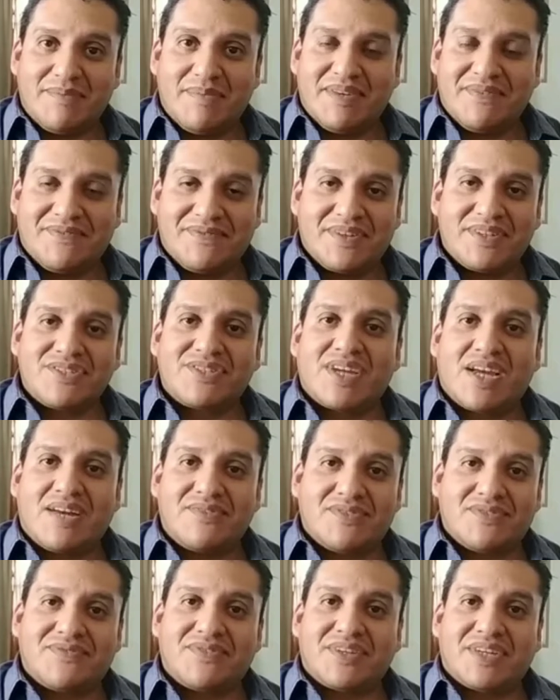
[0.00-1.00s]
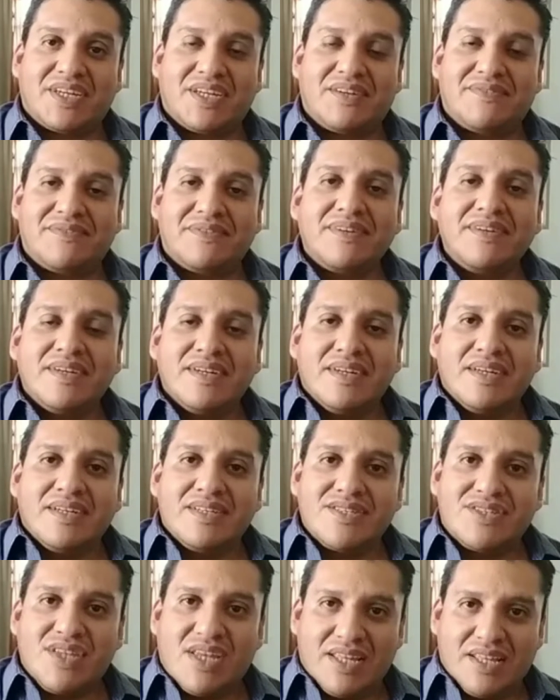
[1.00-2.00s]
I mean, first you have to forgive
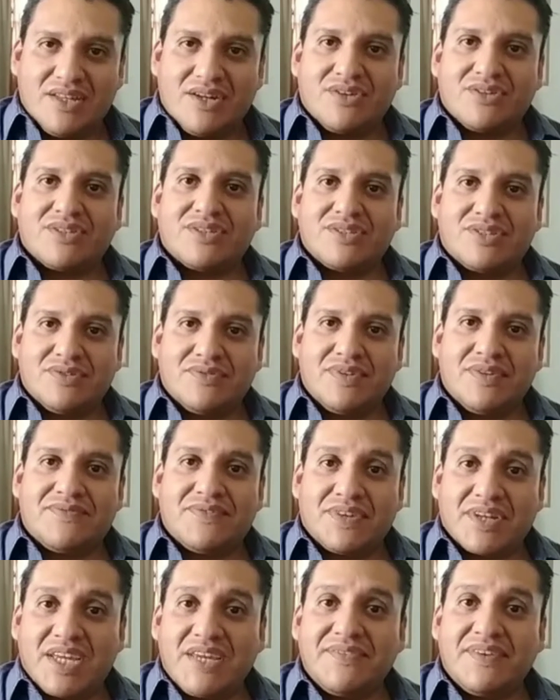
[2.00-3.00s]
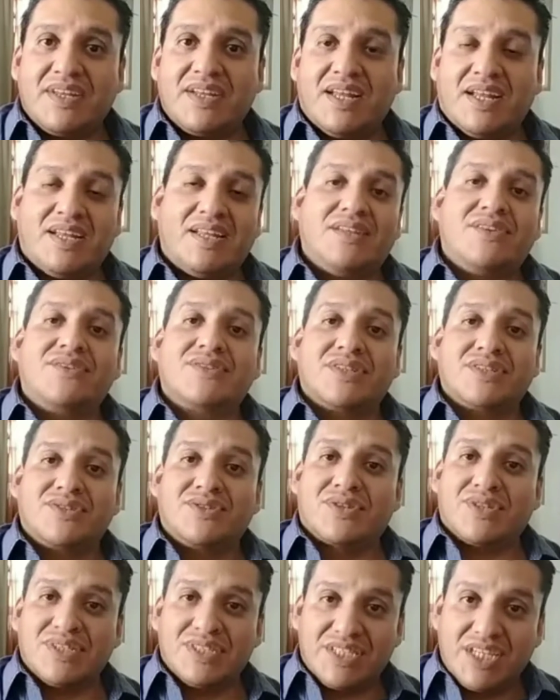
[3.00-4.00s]
in order to be forgiven and in order
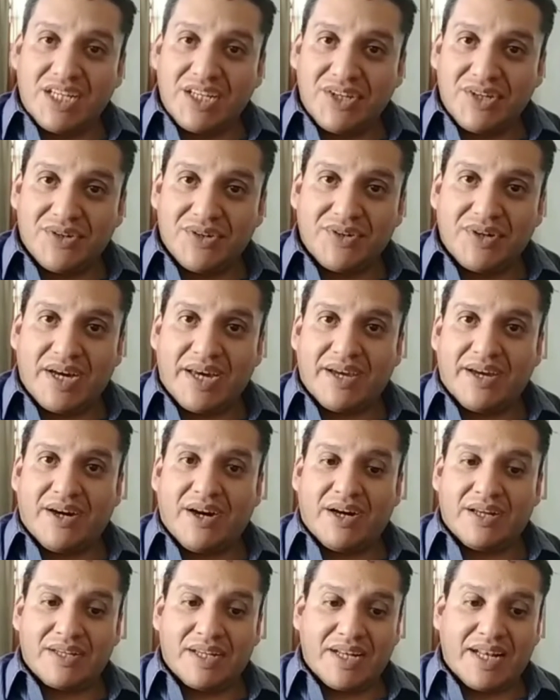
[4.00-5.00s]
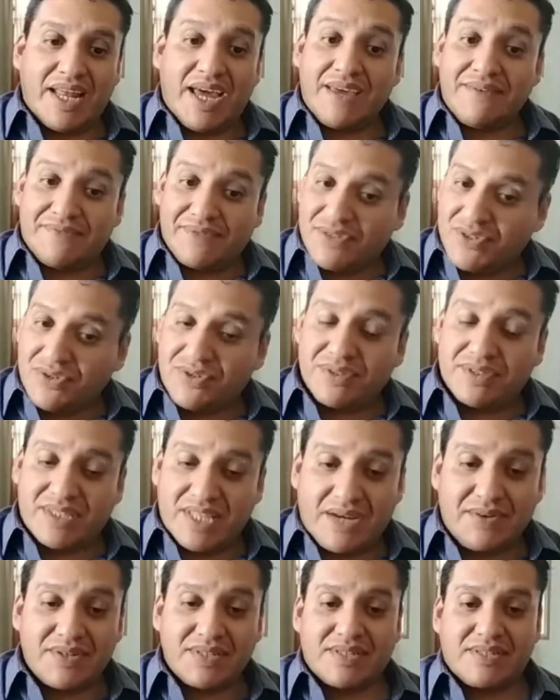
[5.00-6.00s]
to continue on in life. So
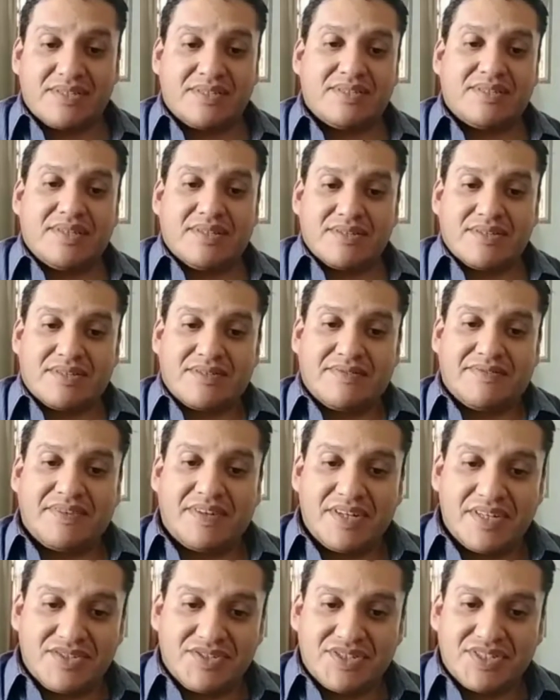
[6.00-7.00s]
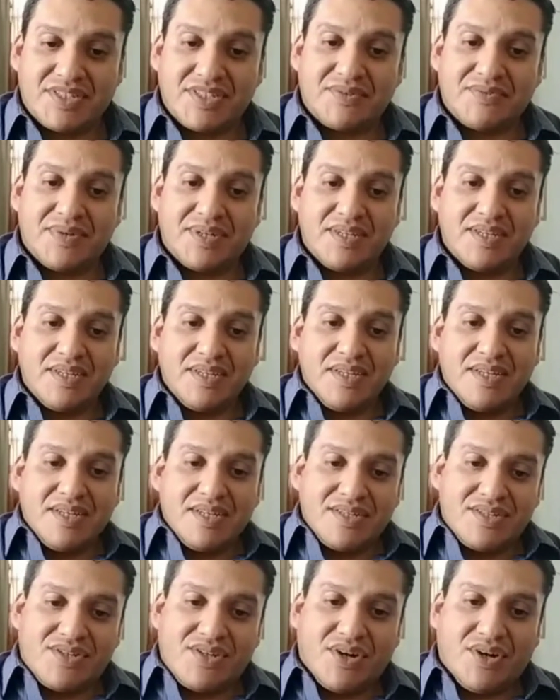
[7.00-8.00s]
that's a very interesting one.
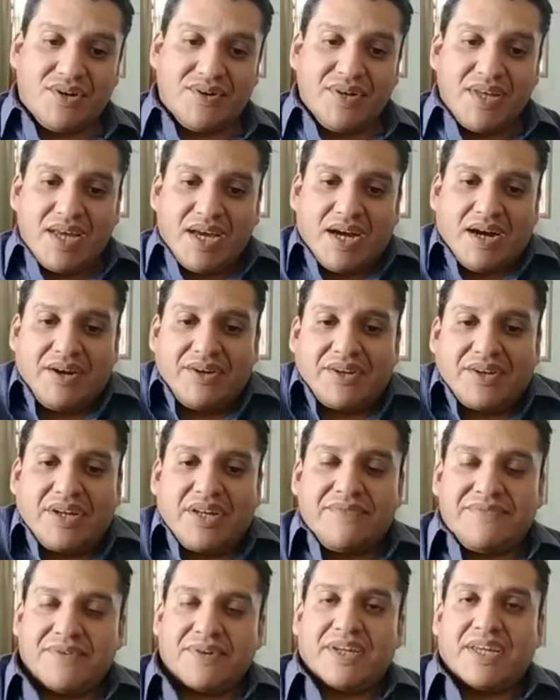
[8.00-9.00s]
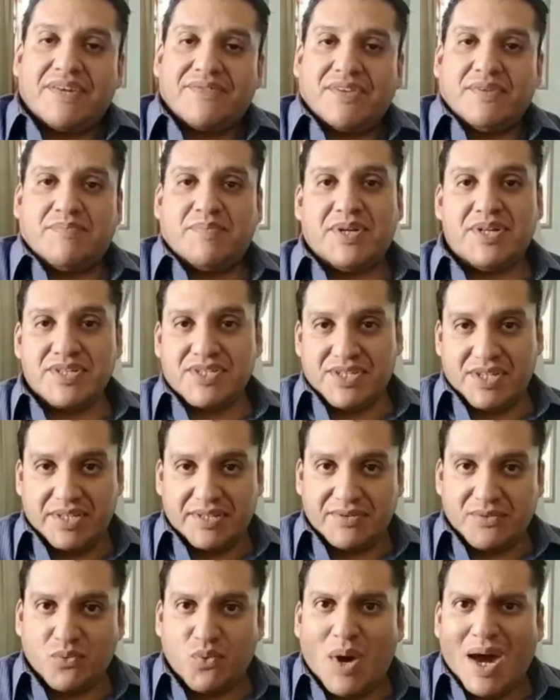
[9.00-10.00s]
So how are you going to forgive the
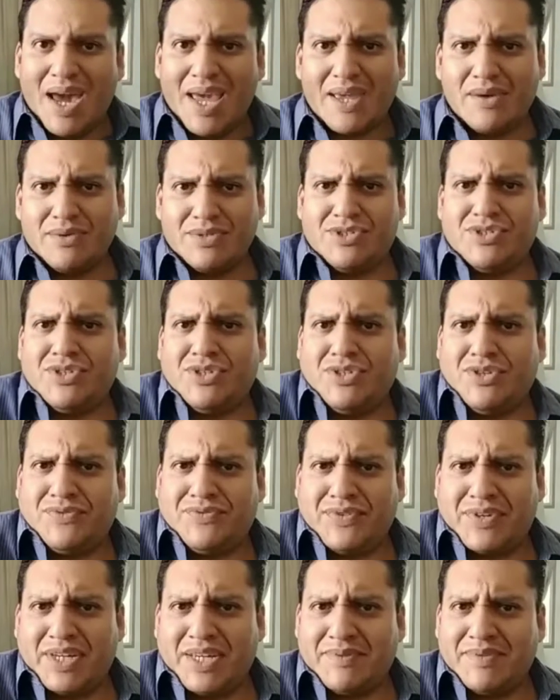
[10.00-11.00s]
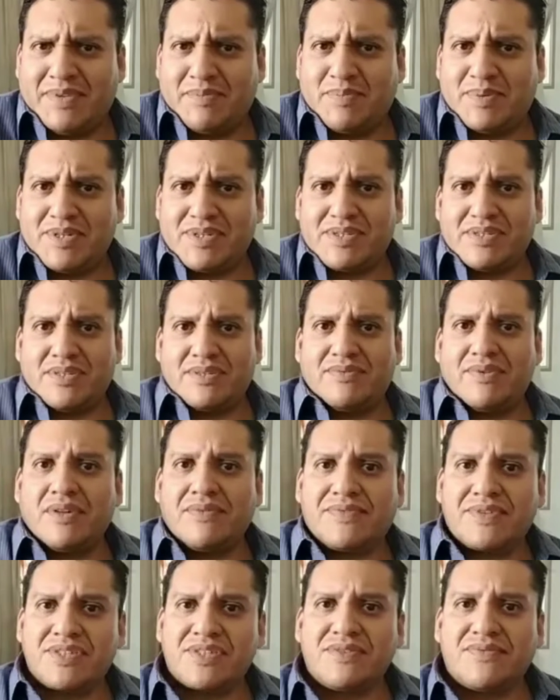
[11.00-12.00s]
person? Why should you forgive the person?
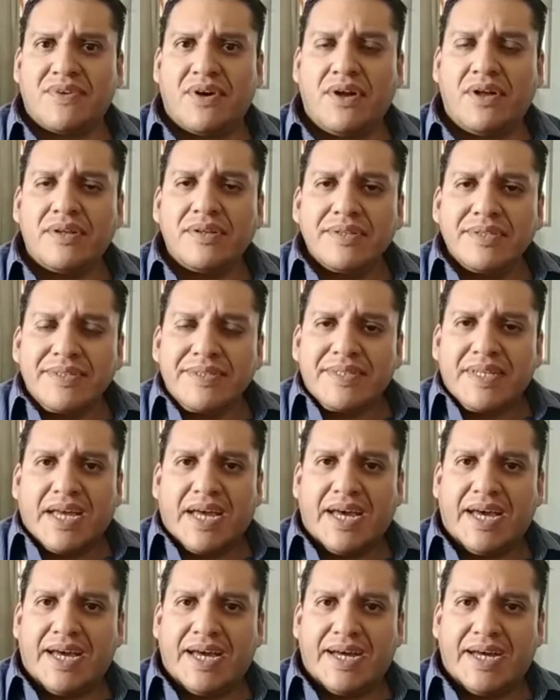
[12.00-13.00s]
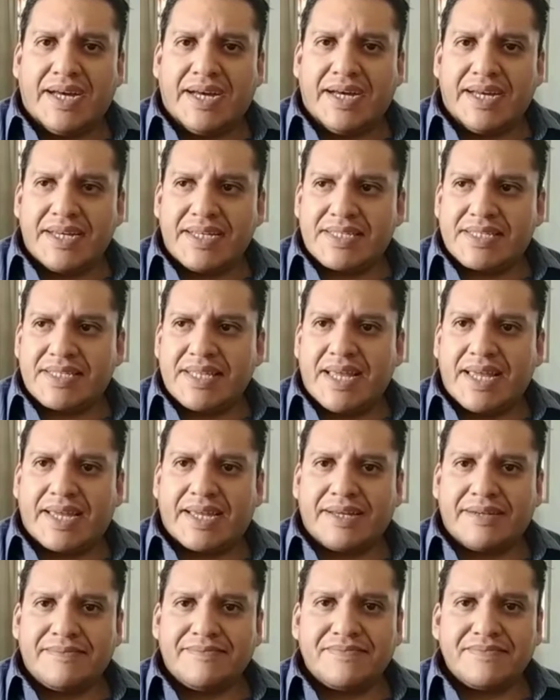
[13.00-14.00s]
Well, first of all, it's
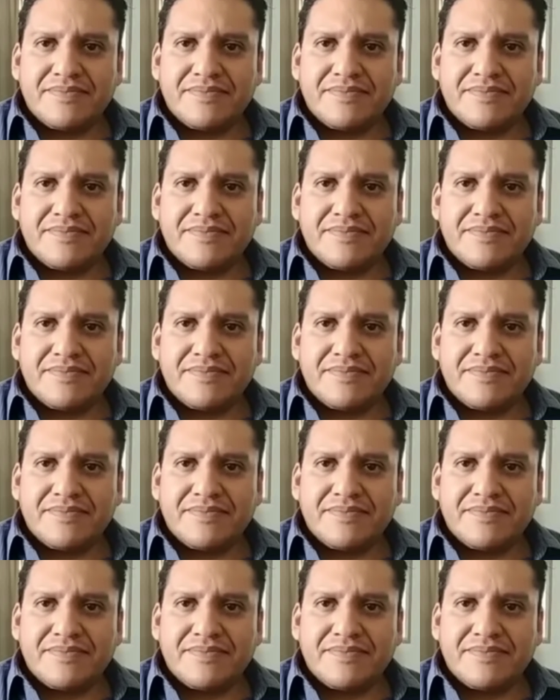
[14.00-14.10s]
like